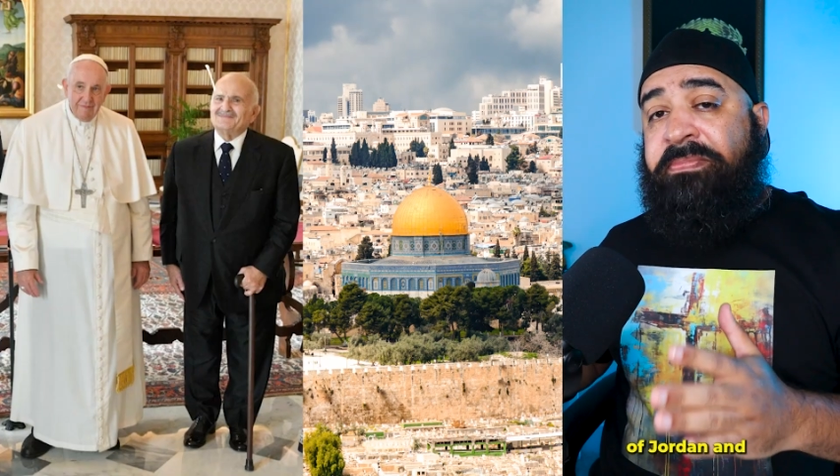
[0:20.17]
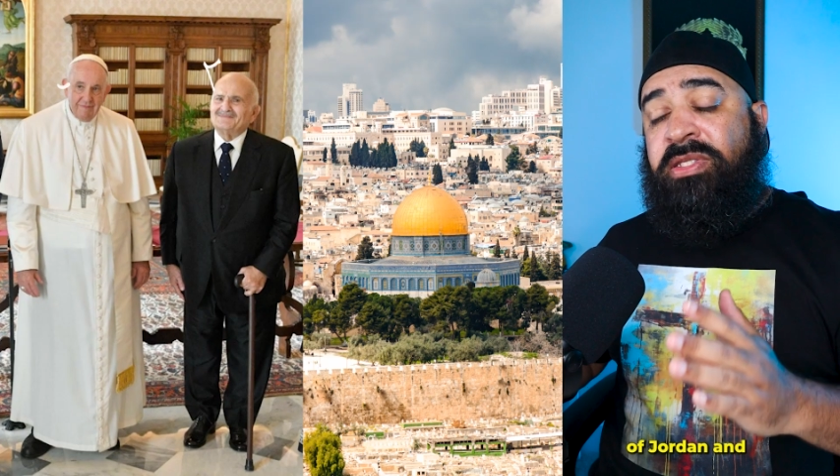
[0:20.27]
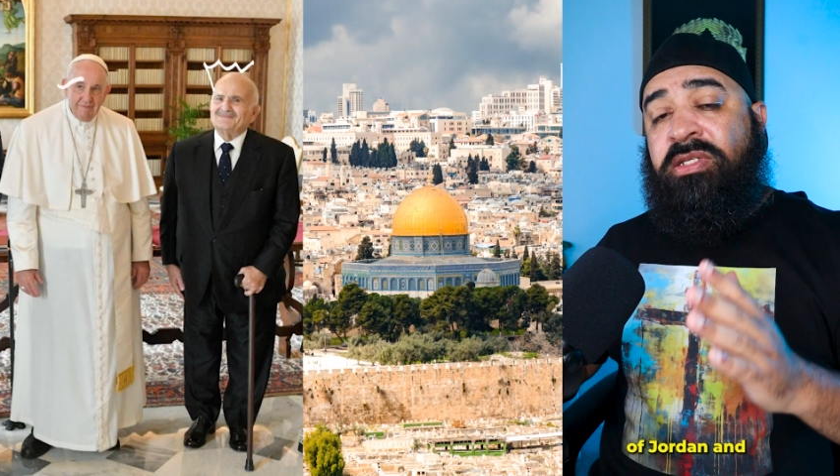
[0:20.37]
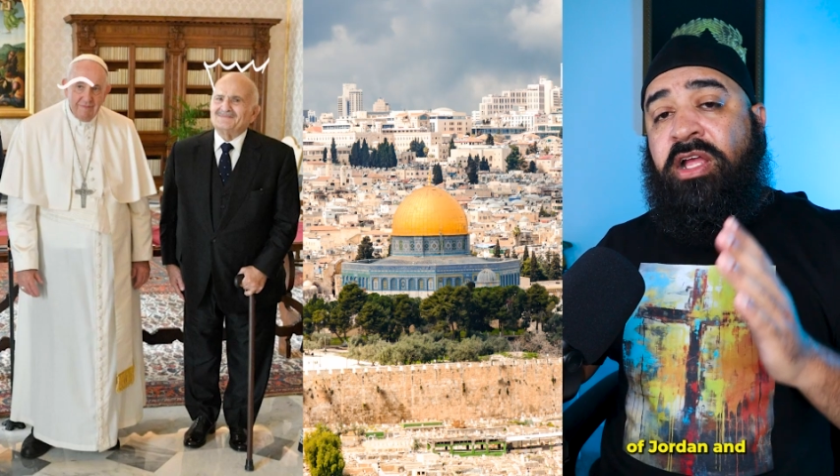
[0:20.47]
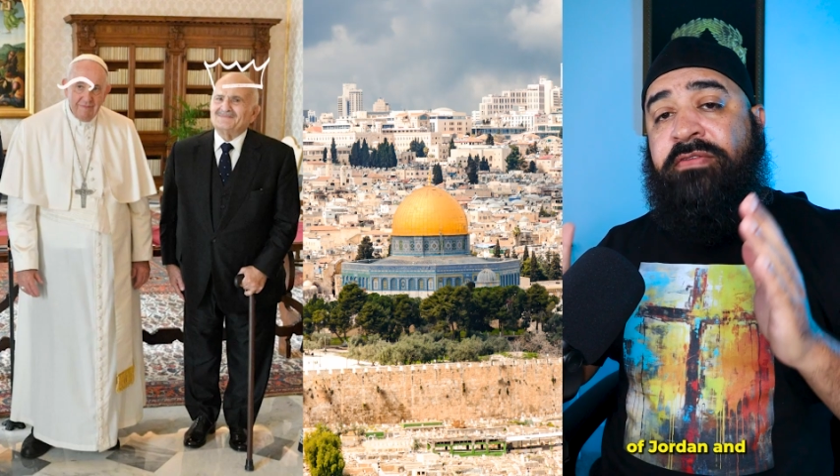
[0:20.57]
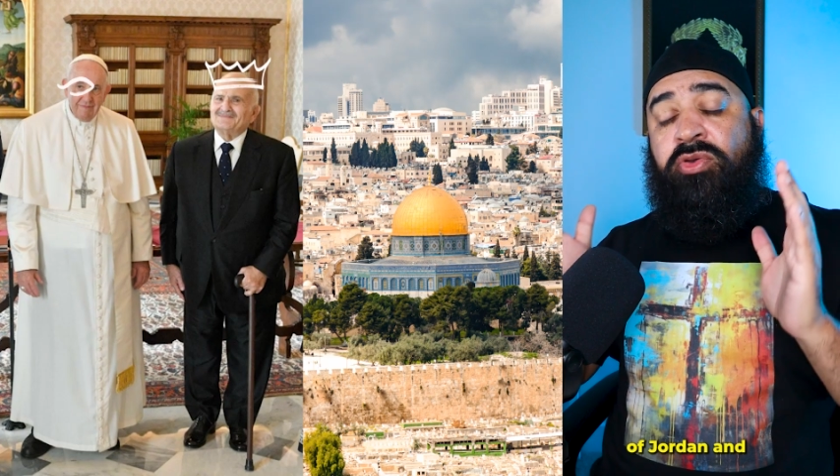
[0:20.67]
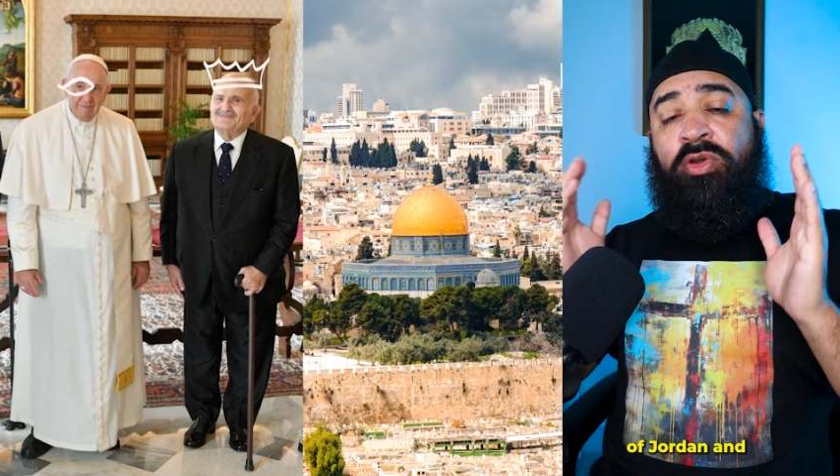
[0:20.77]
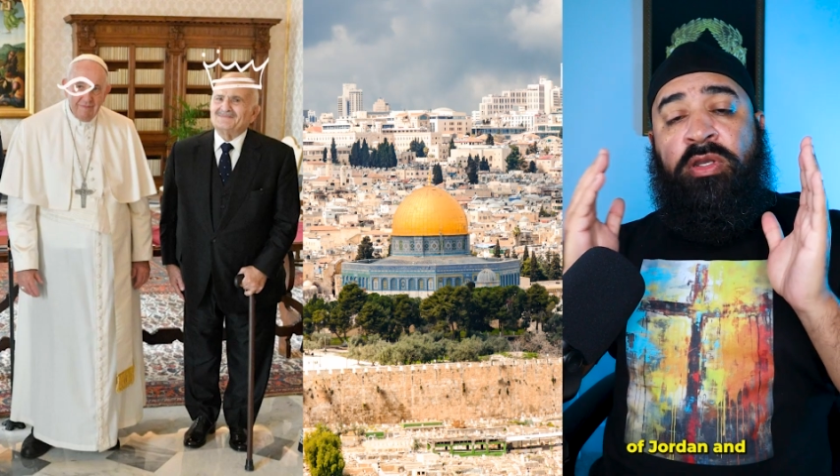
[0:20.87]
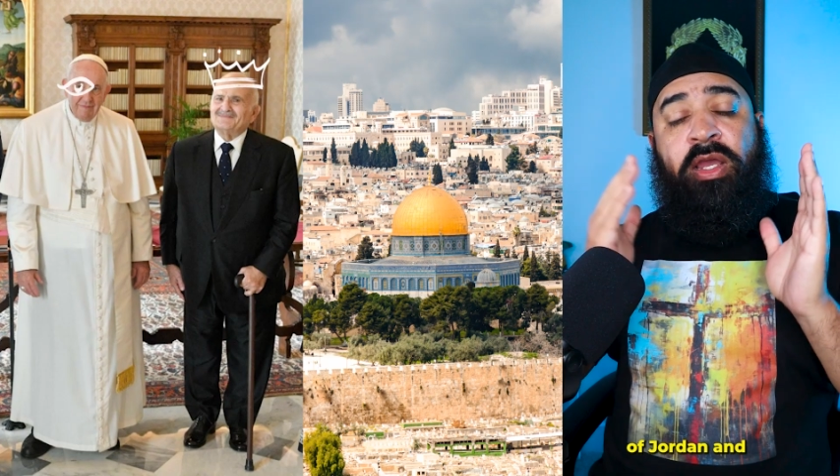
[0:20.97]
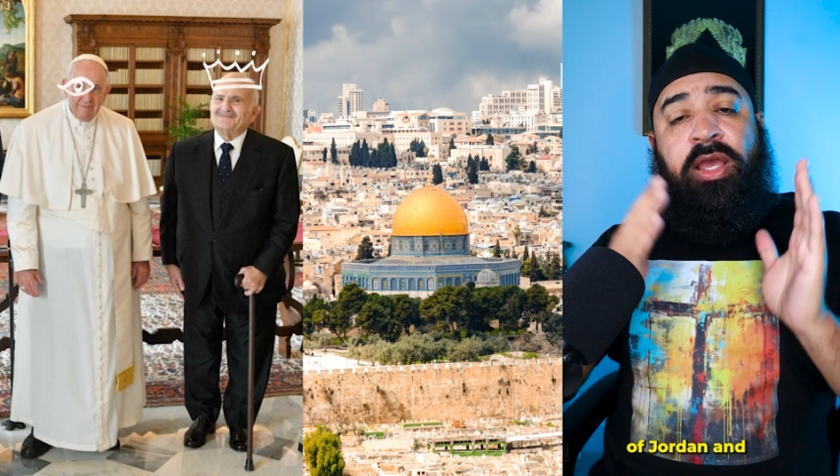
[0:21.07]
bin Talal of
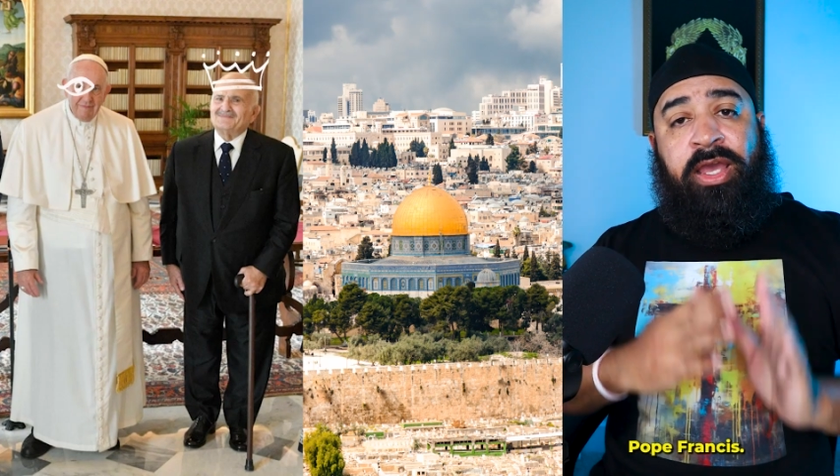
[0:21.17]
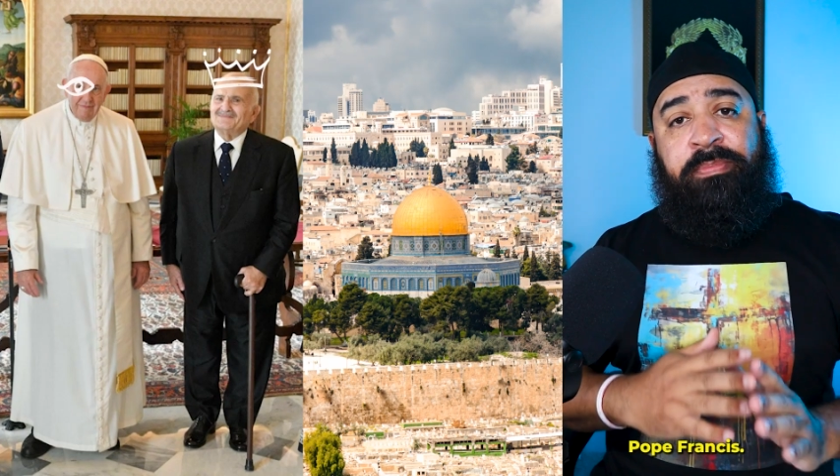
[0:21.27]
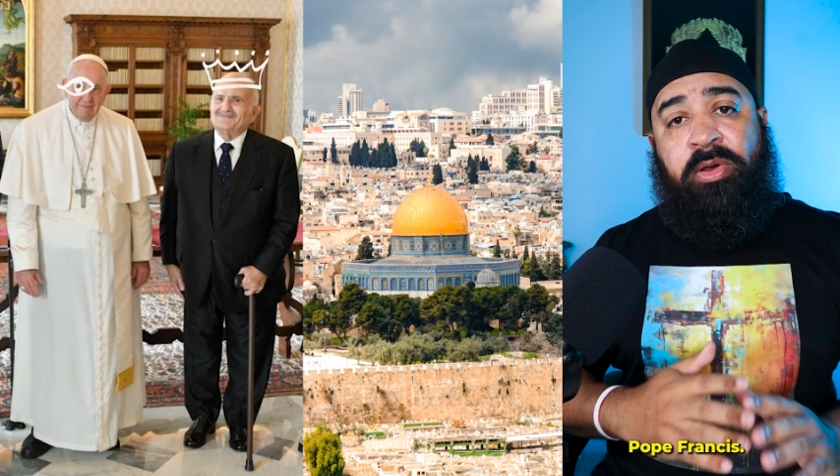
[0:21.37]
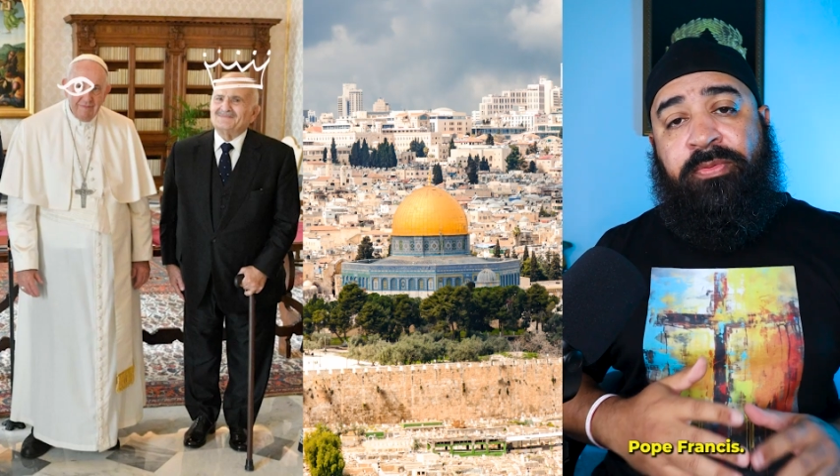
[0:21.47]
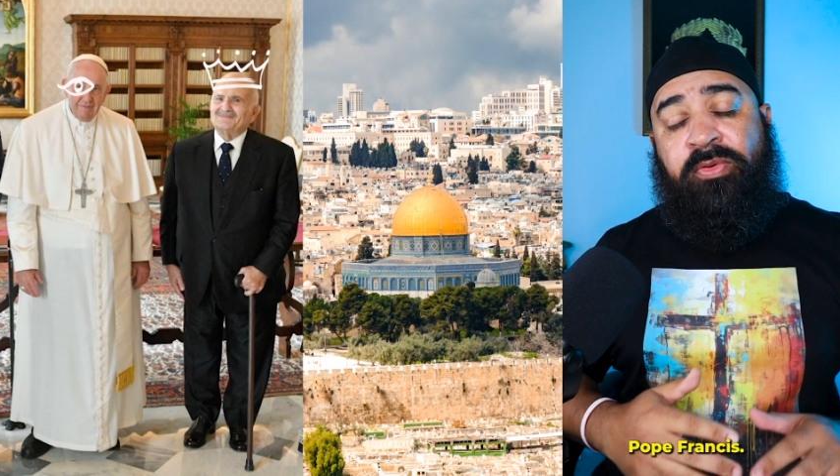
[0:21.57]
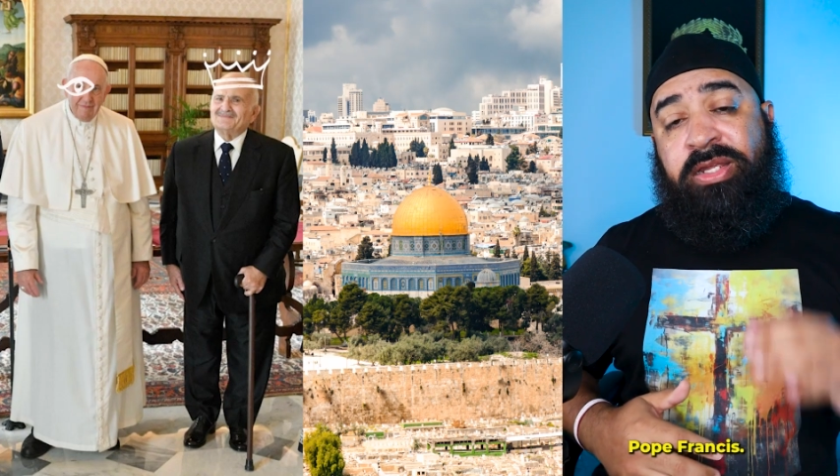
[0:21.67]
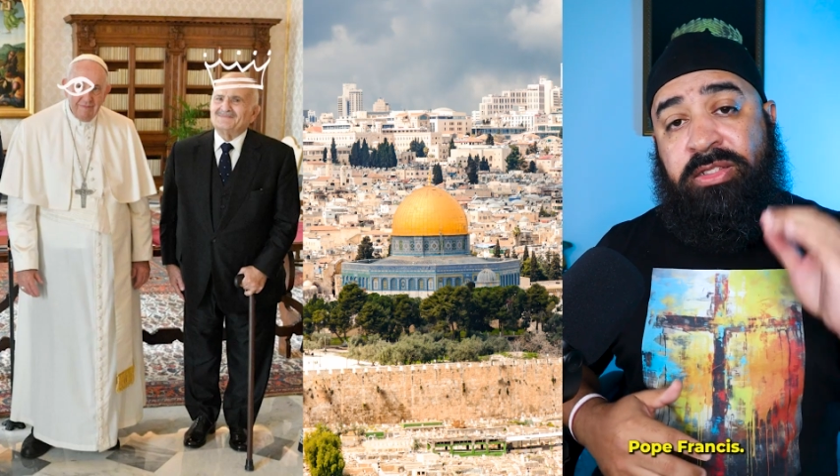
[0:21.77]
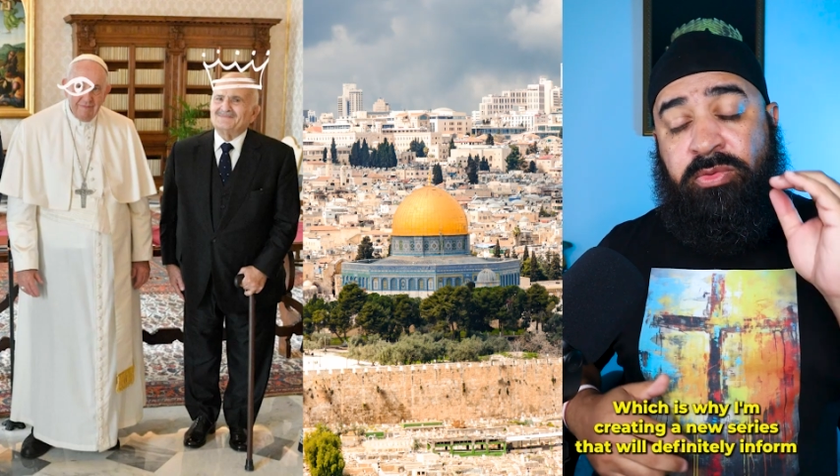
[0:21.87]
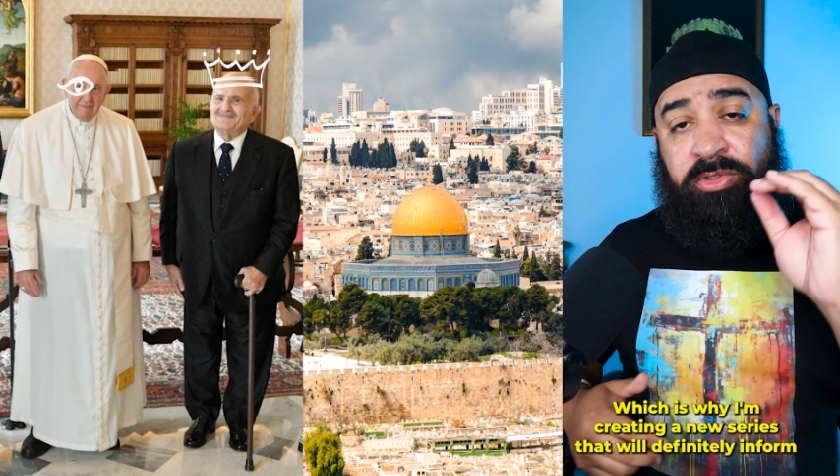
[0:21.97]
Jordan and Pope Francis,